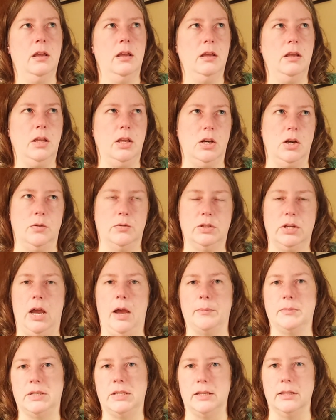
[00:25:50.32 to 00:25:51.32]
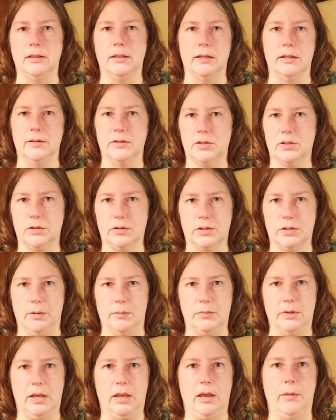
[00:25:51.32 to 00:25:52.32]
you know, top 10 list or
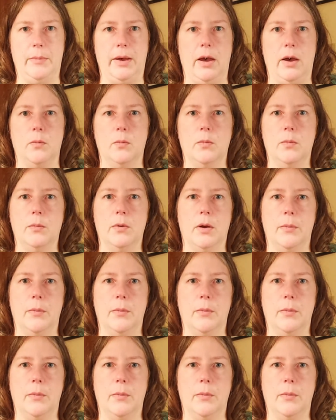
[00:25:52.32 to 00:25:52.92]
something about